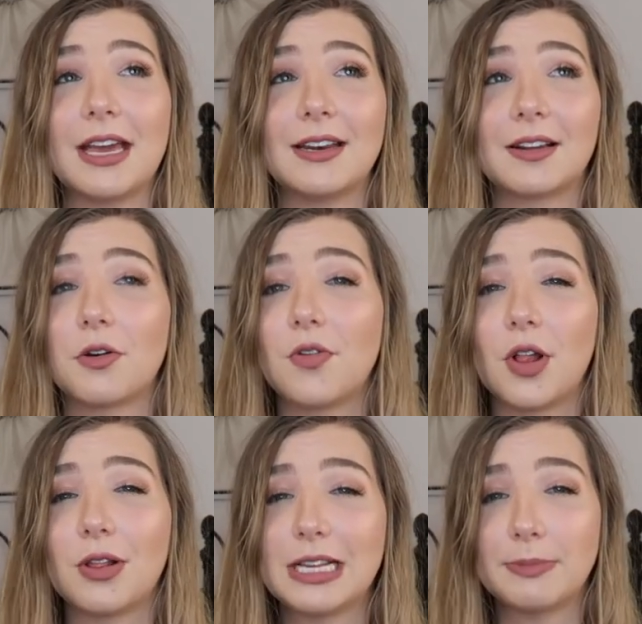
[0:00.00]
then go
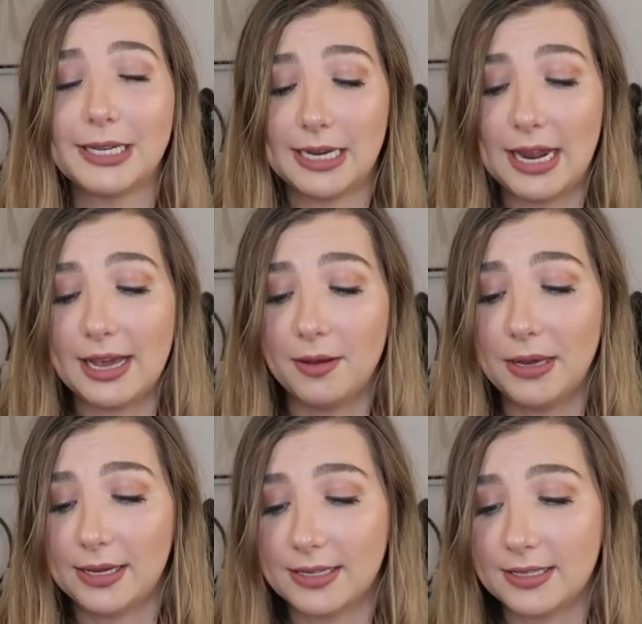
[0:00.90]
follow Lace by Tanya
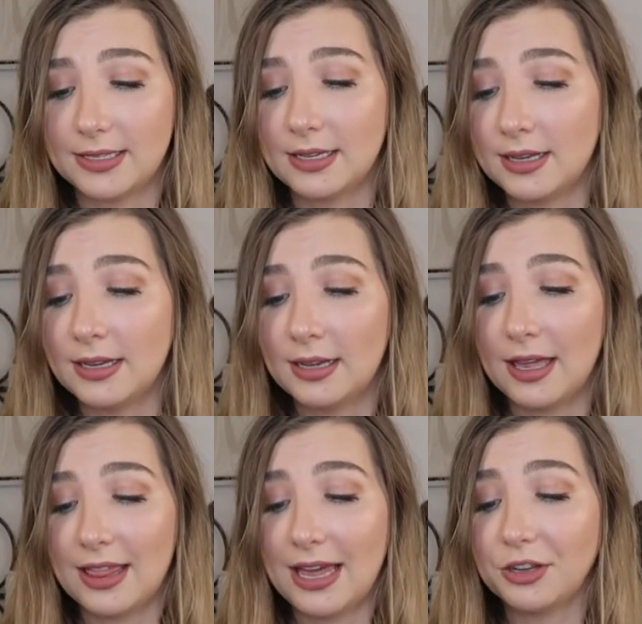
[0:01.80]
because
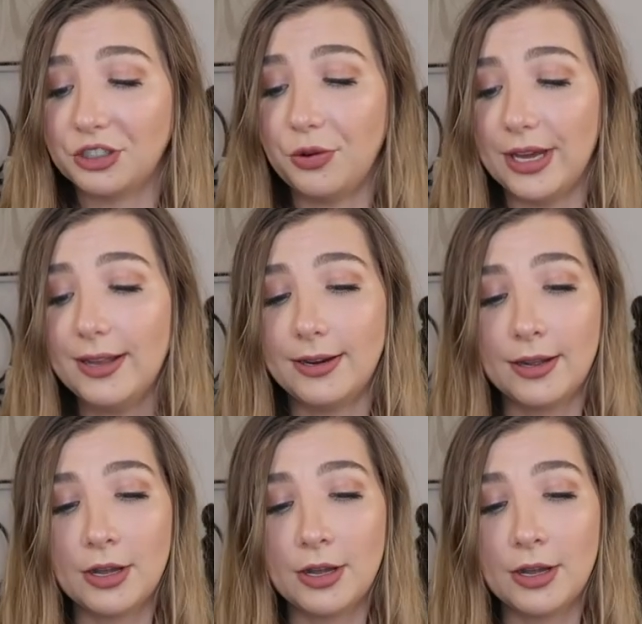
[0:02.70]
that'll do it.